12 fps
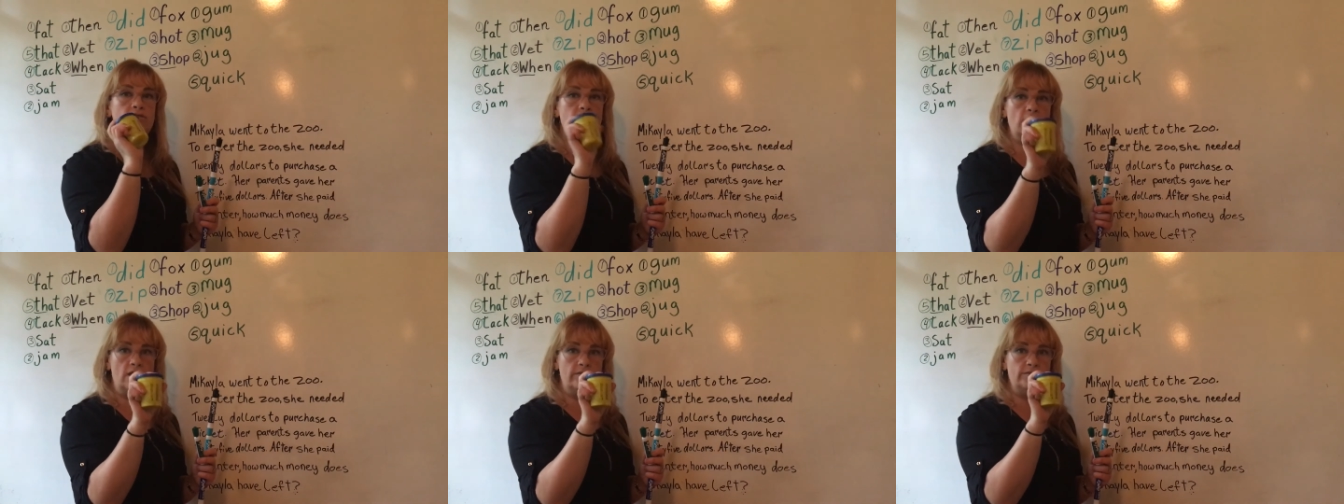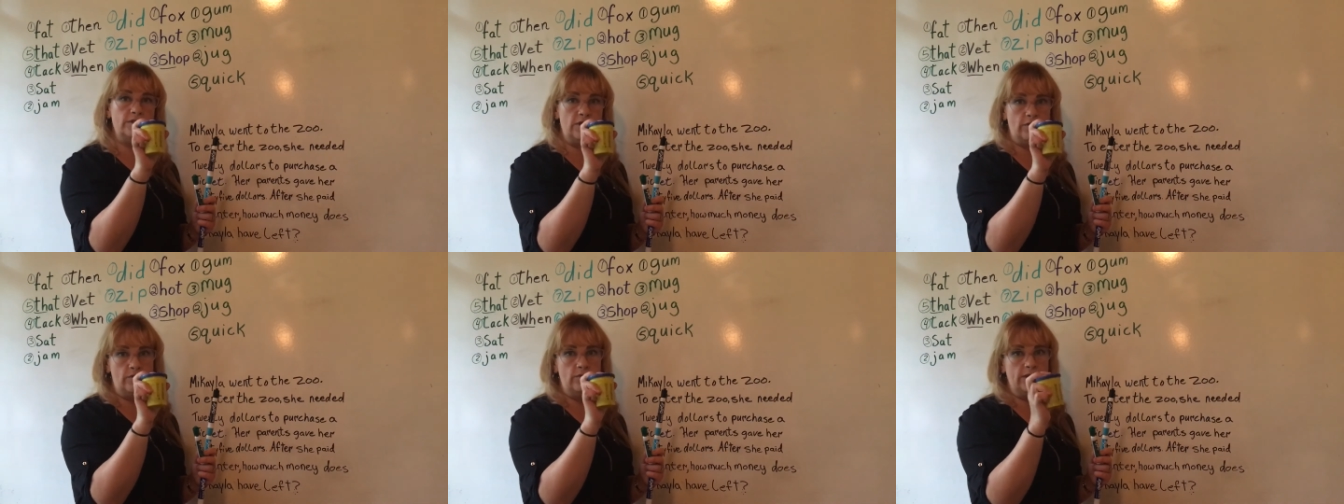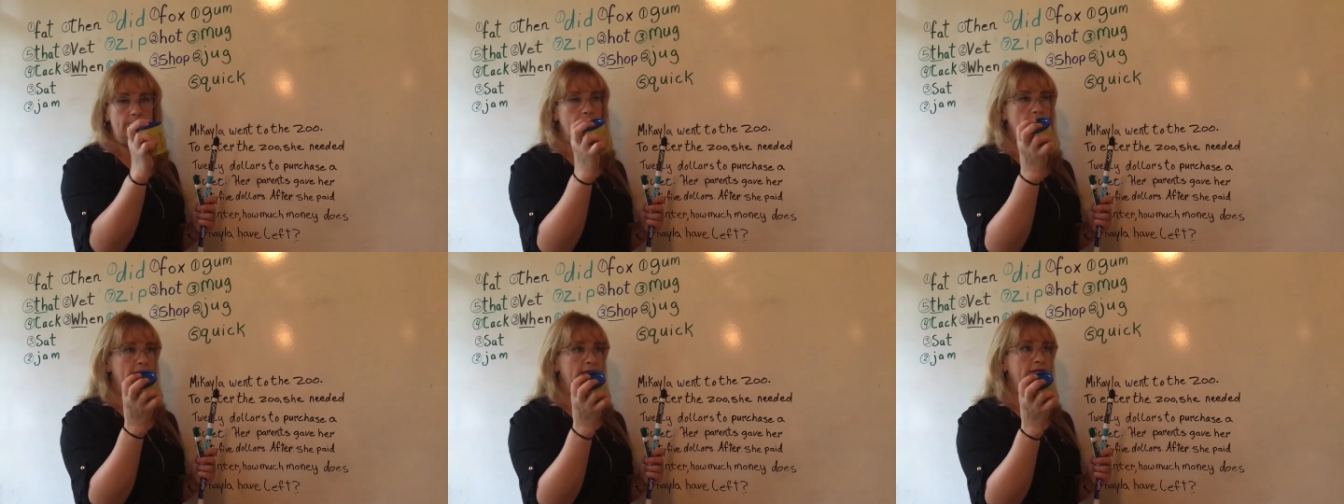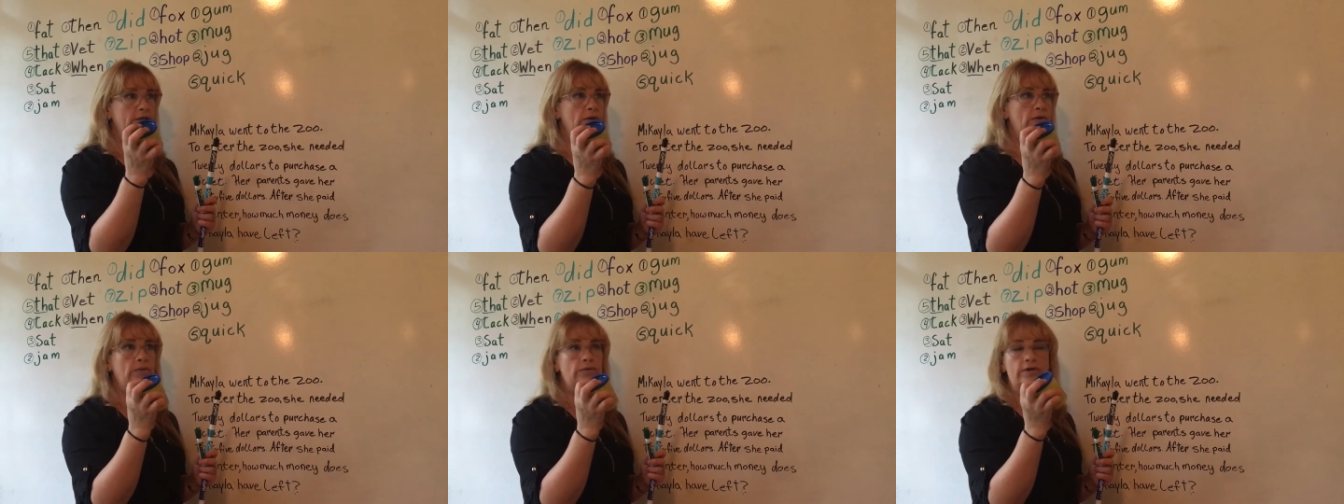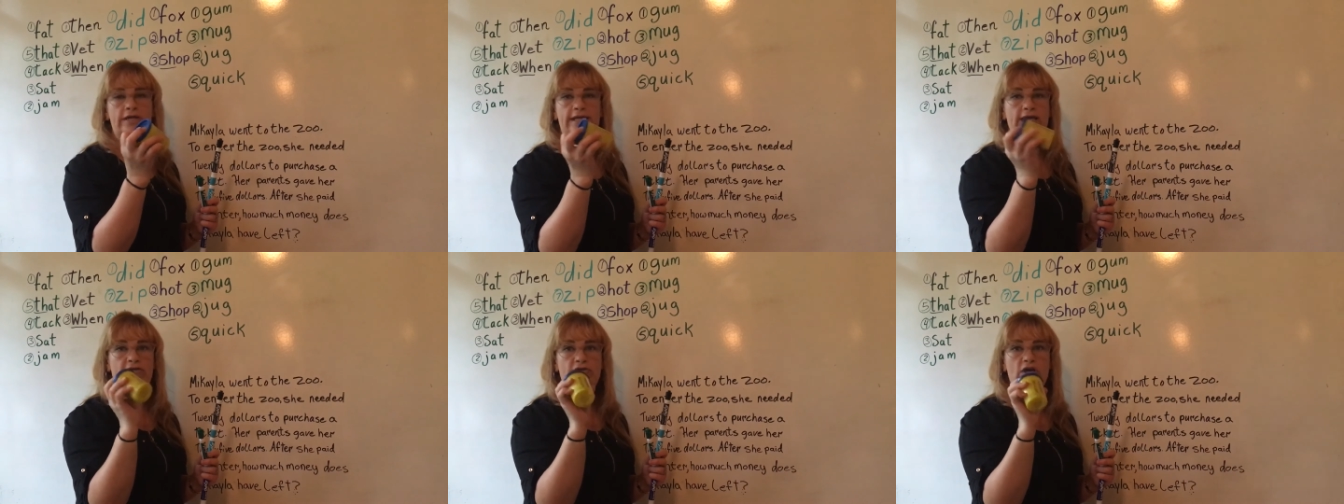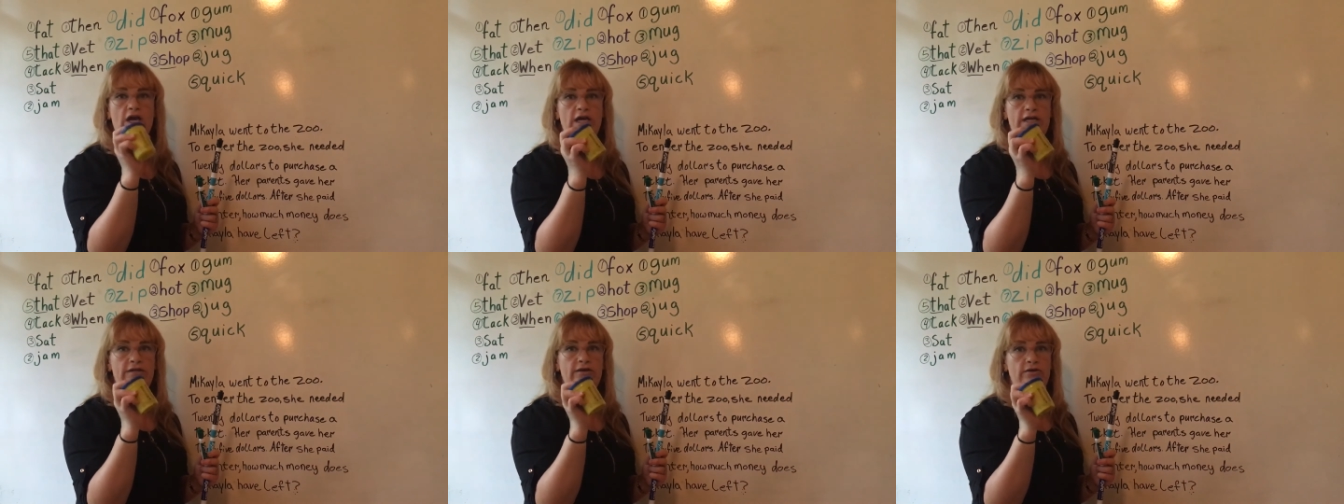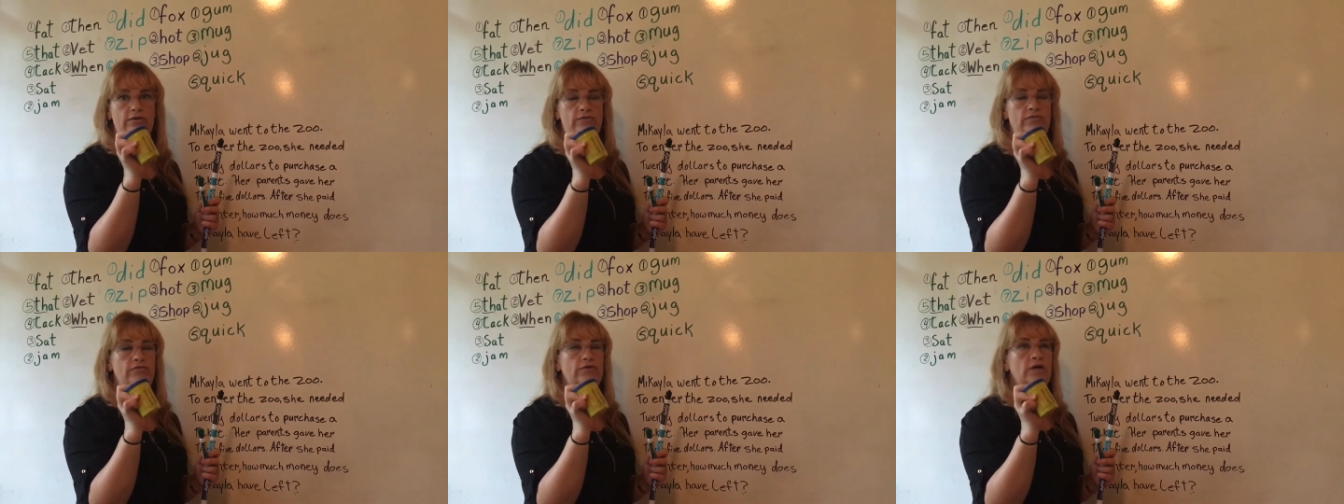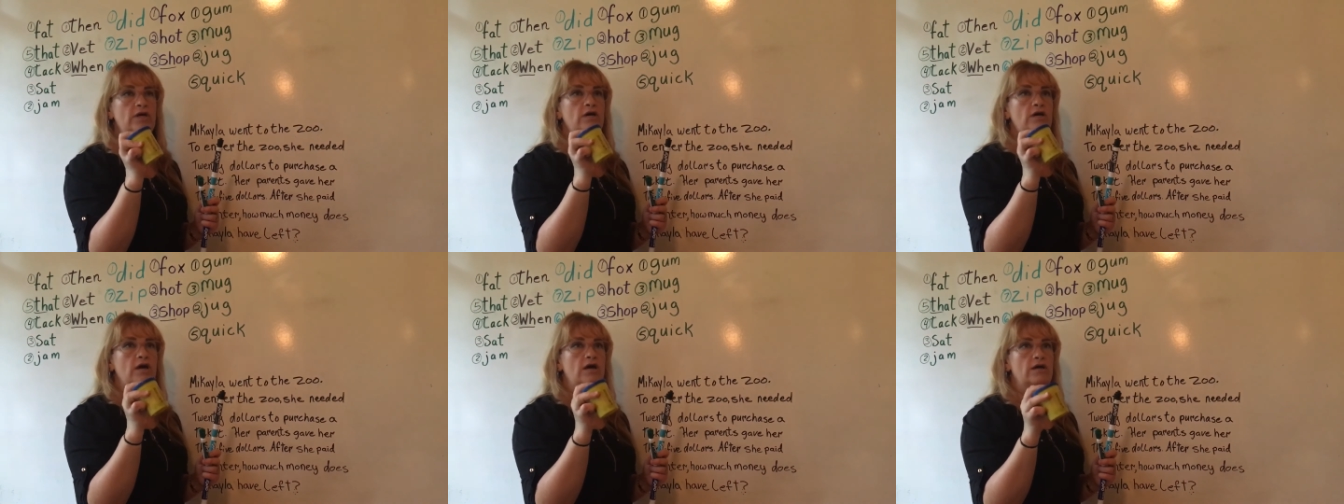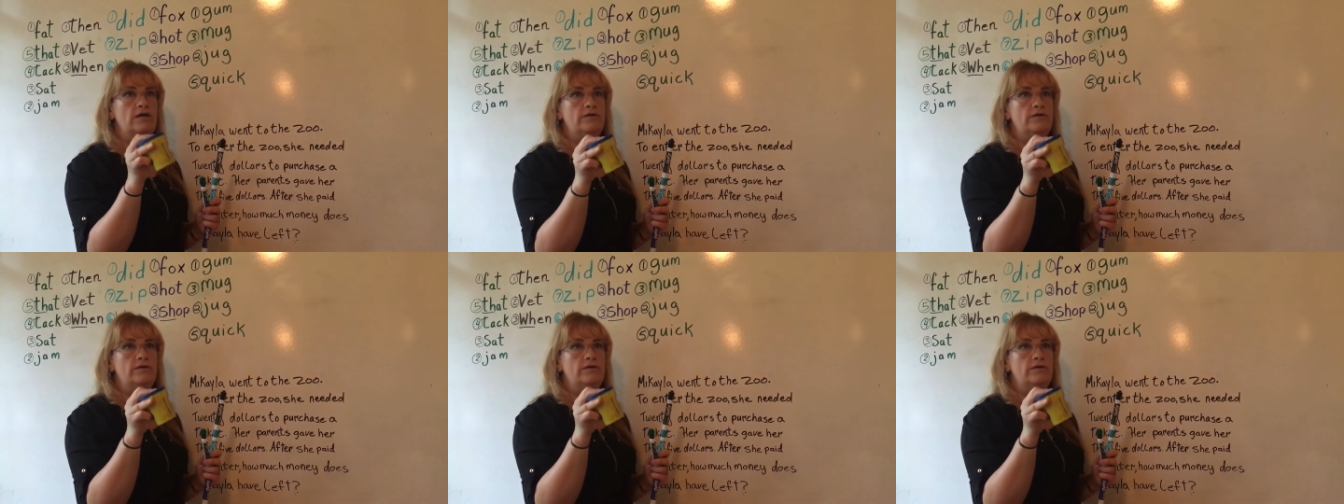um, dough, like Play-Doh or any other kind of um,